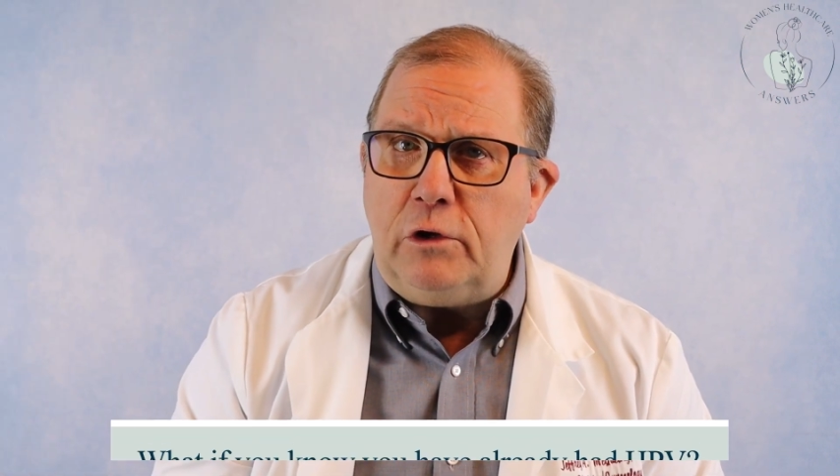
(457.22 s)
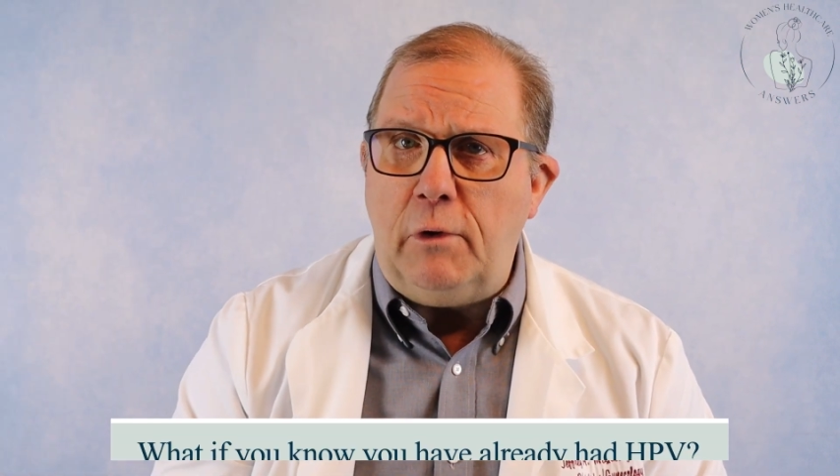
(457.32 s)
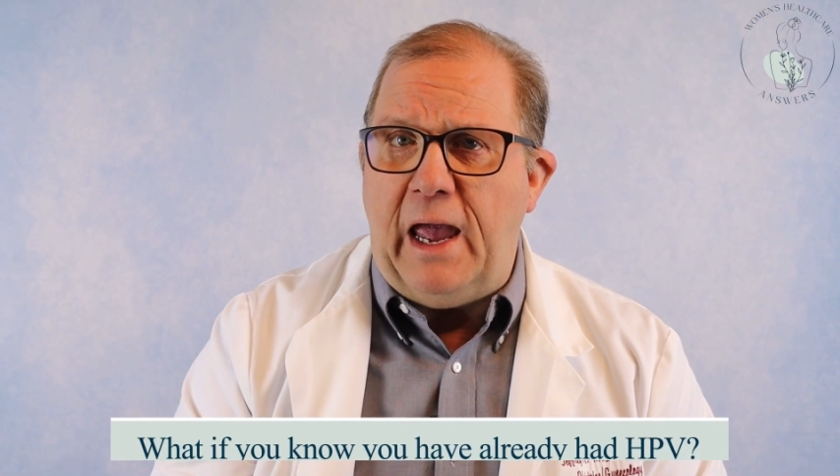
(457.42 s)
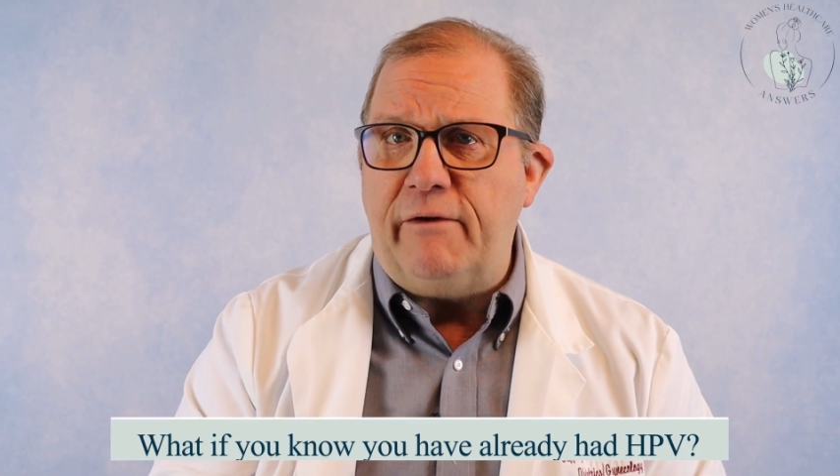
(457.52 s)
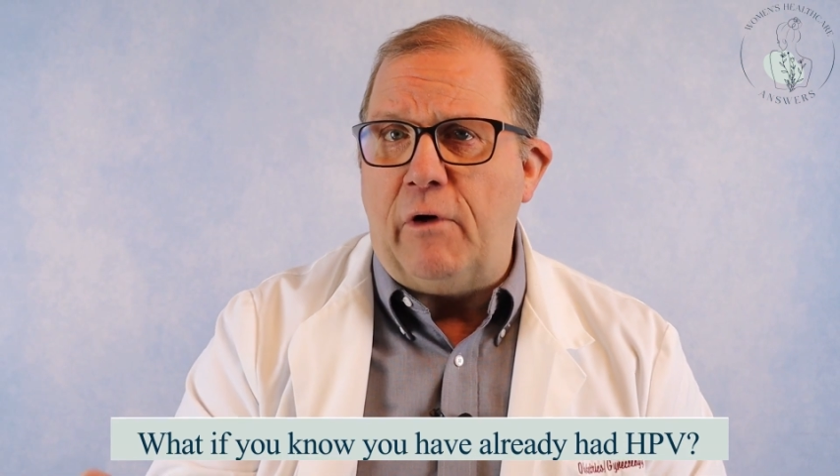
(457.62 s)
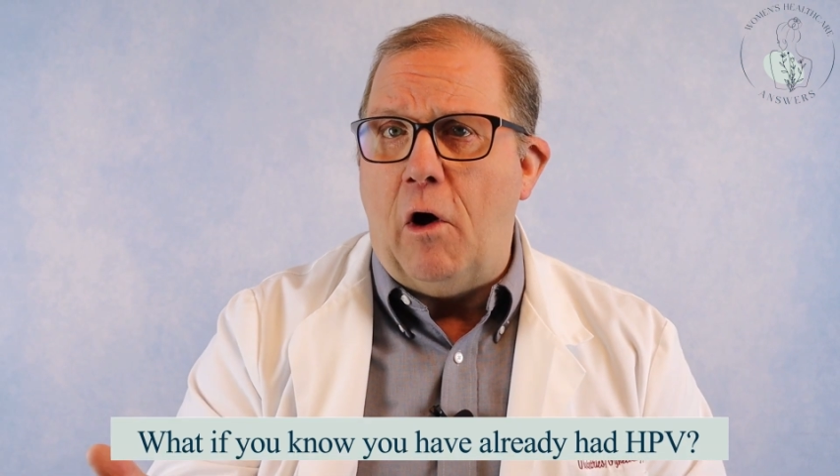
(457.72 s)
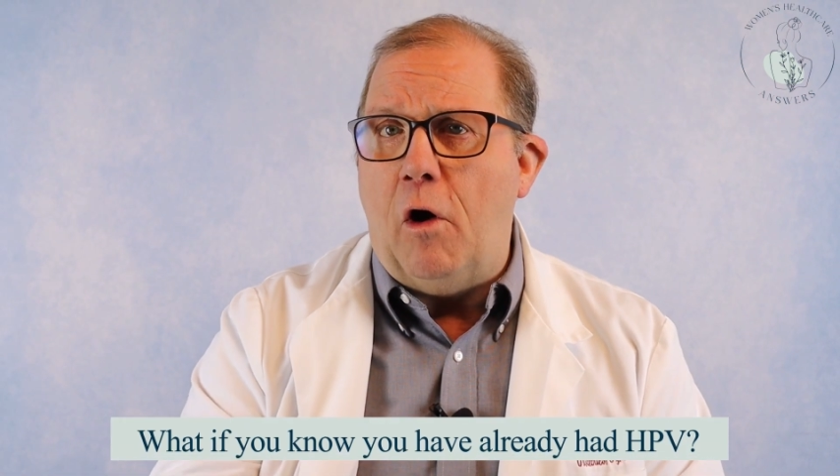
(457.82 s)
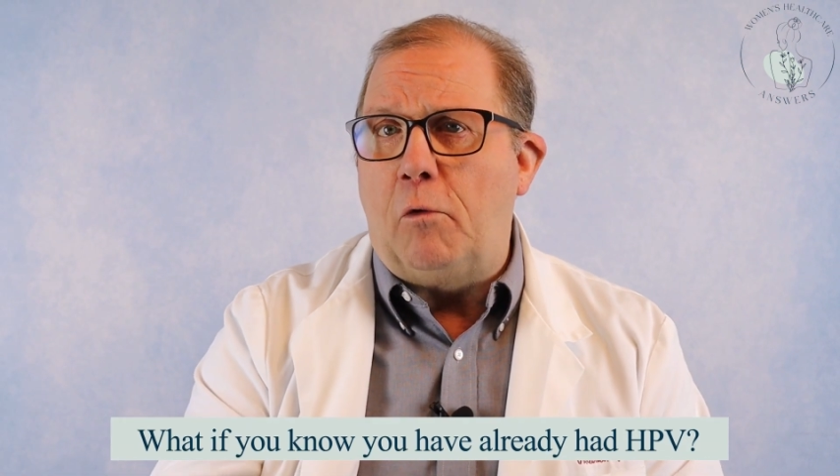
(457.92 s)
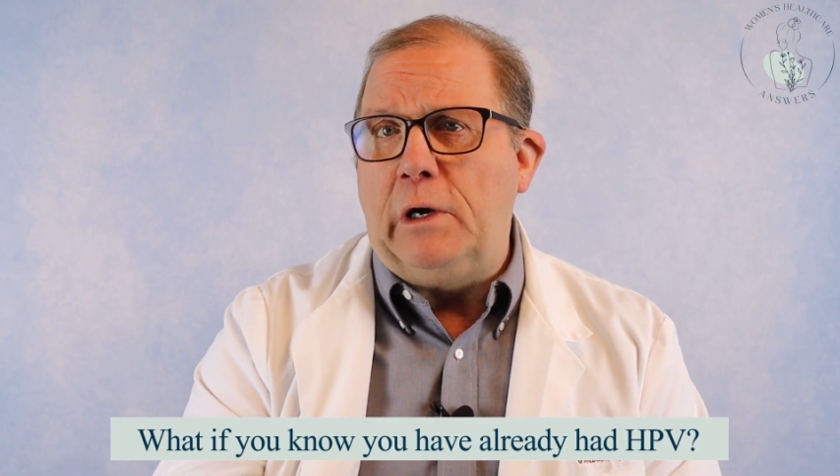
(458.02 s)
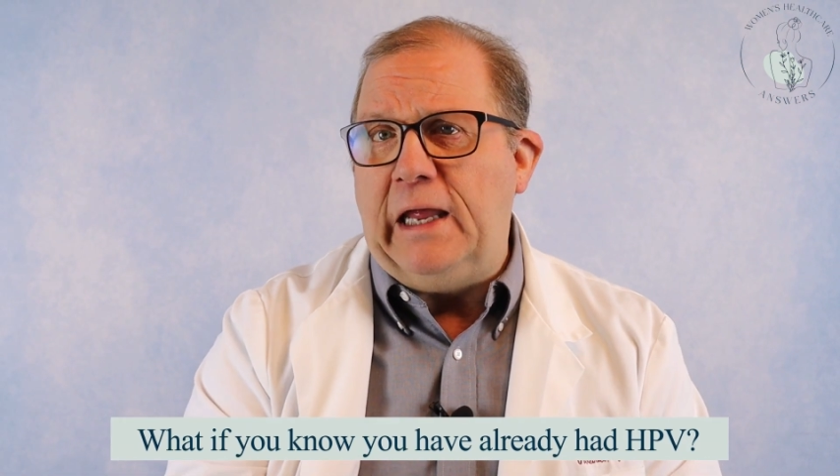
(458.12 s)
you have
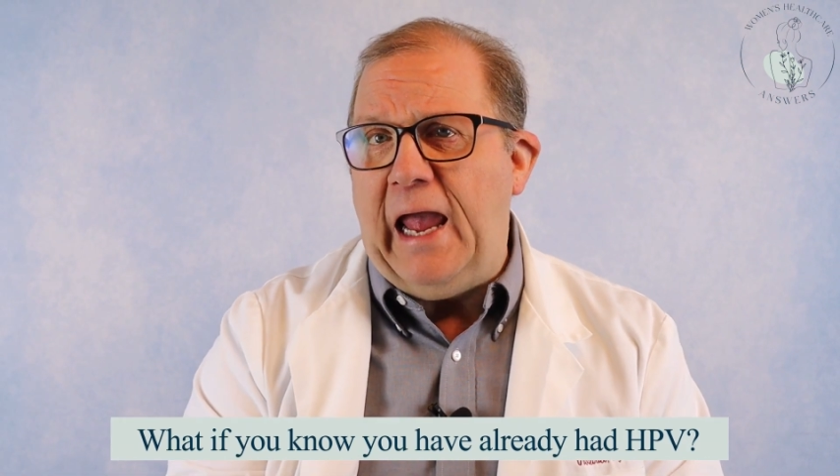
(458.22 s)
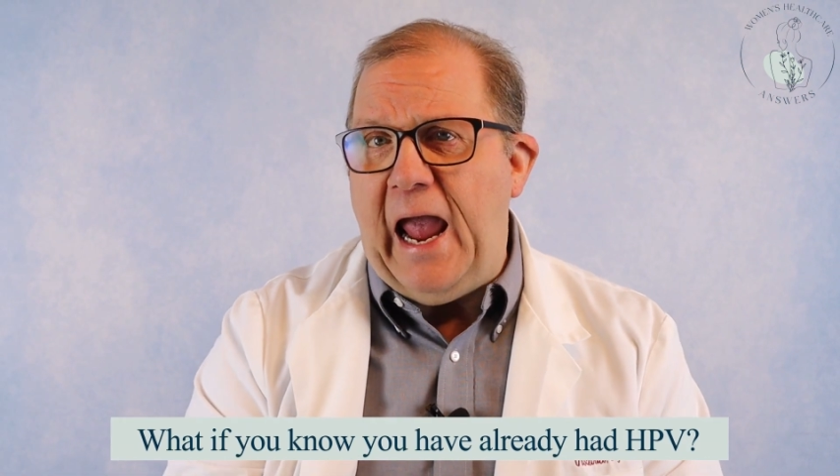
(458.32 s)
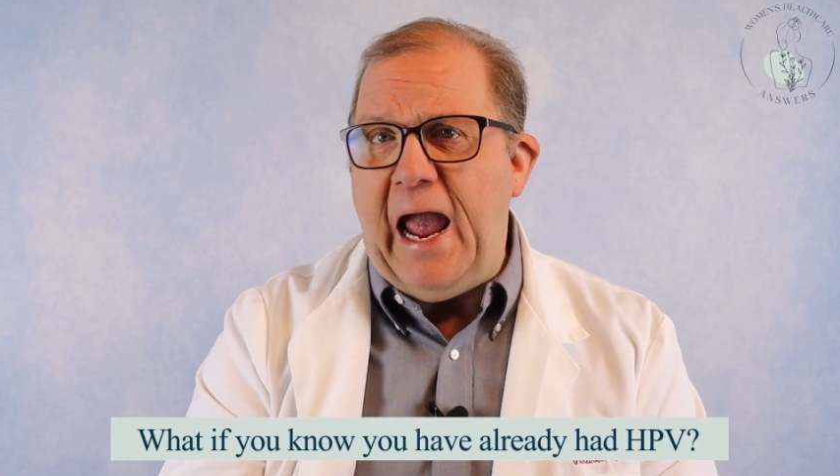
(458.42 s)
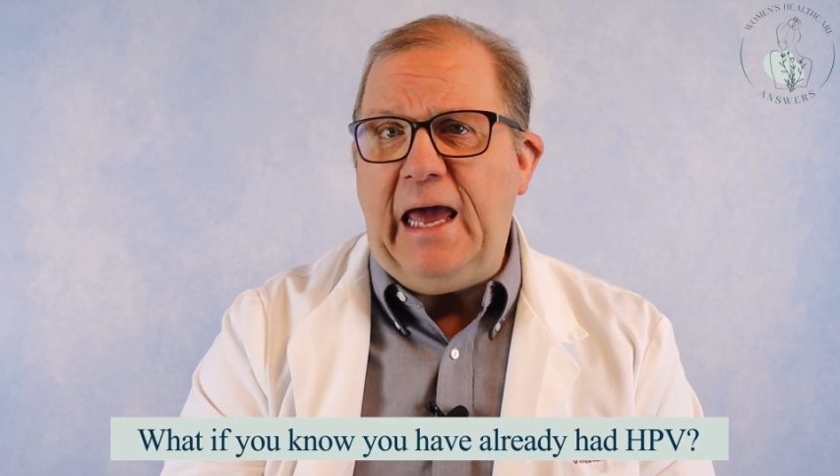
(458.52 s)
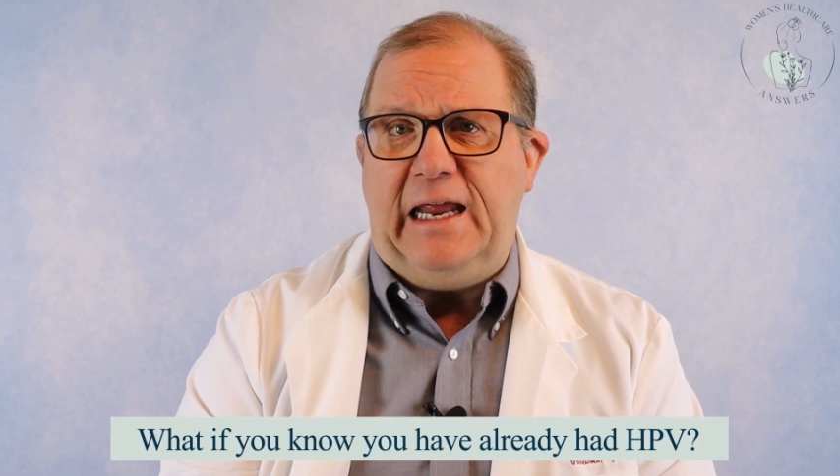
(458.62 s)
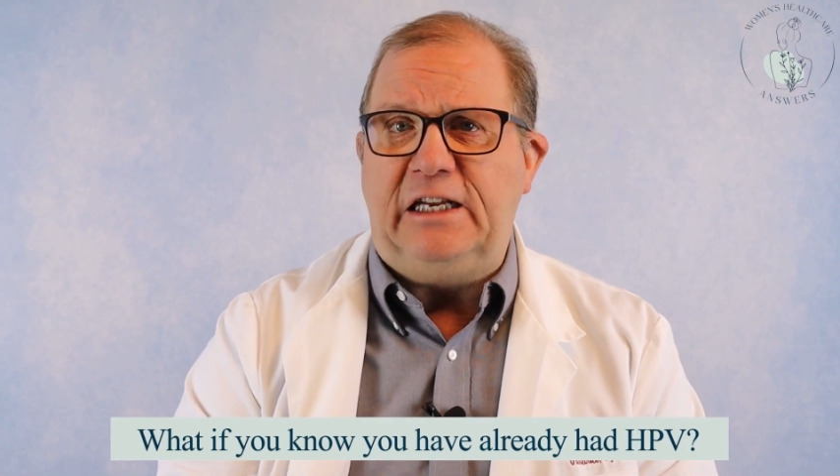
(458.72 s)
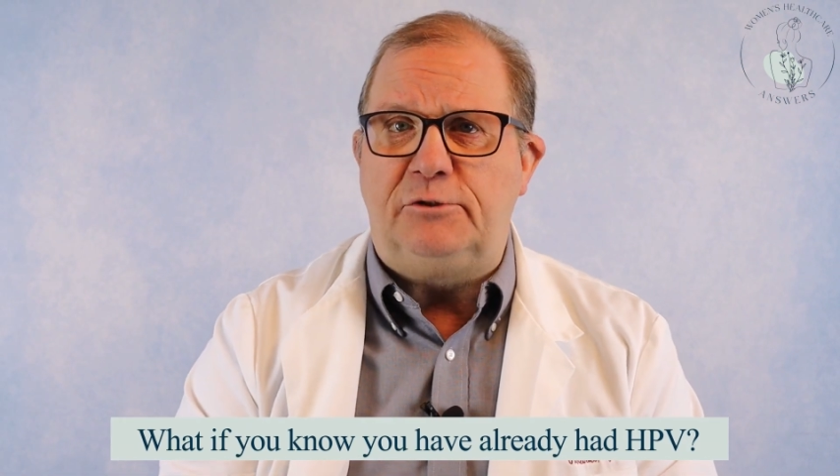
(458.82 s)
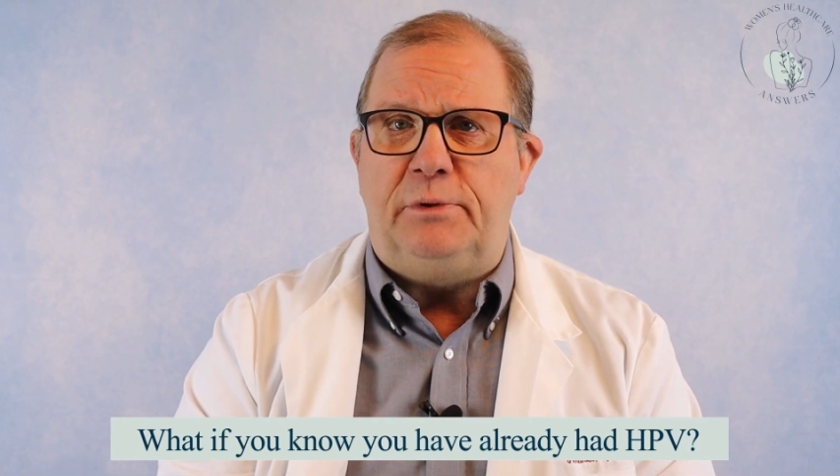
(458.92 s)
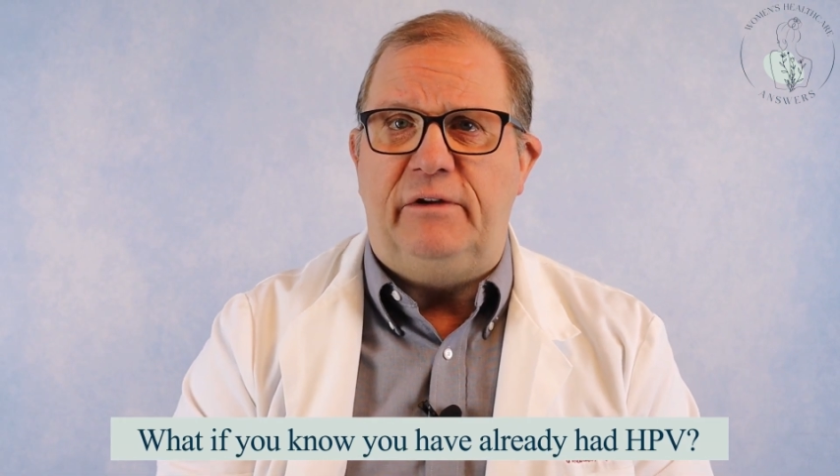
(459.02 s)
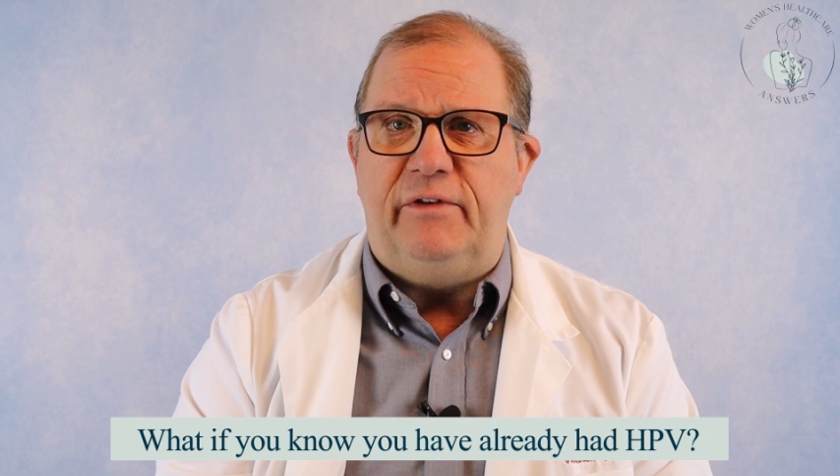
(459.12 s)
already had
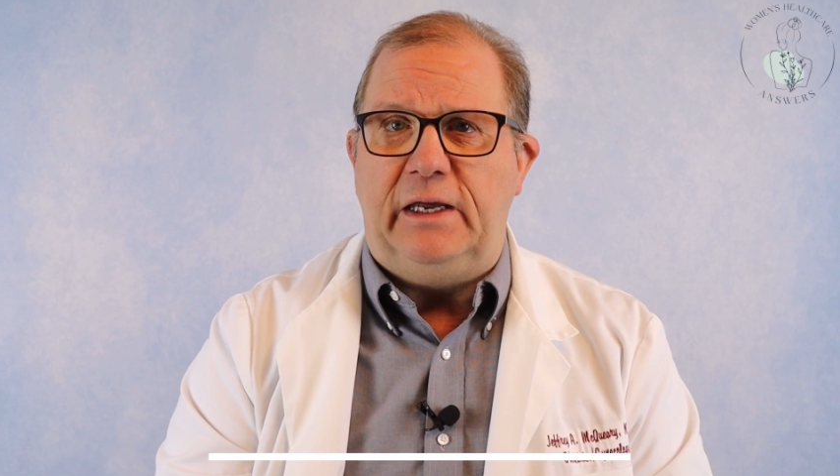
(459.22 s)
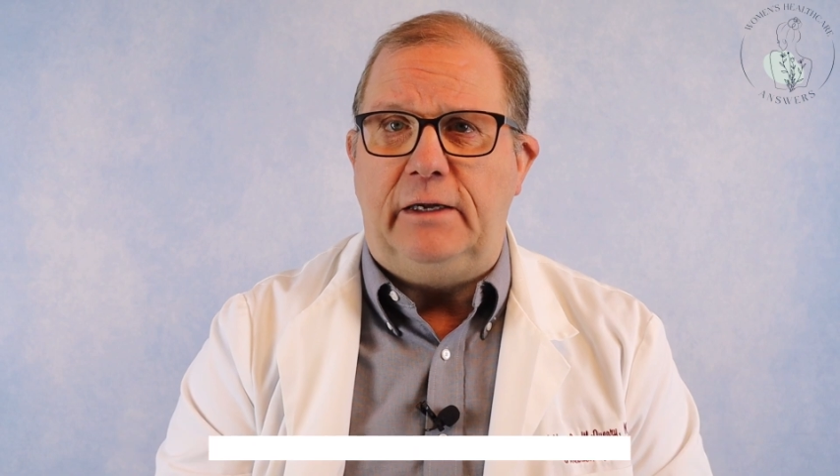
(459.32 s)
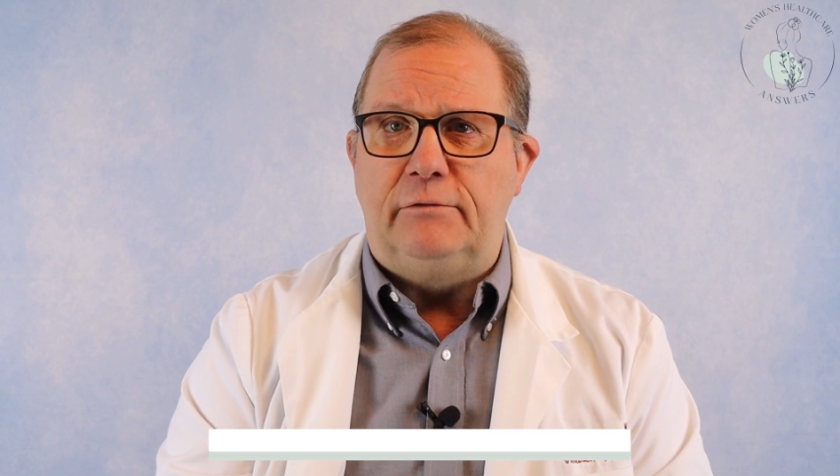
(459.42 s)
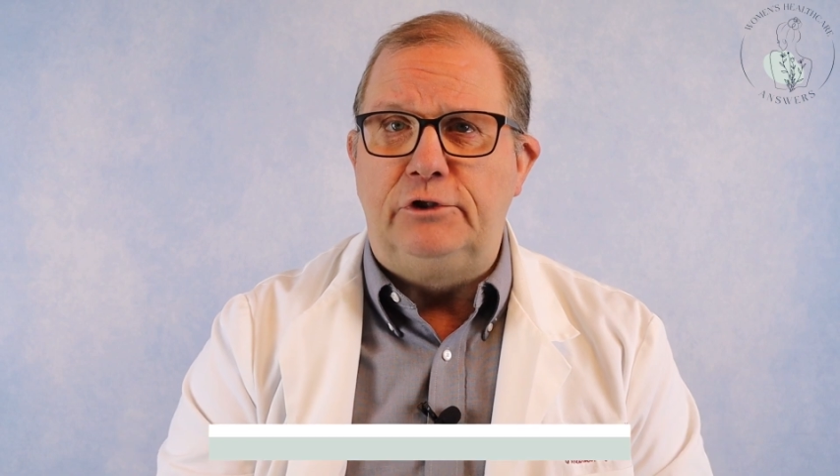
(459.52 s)
HPV?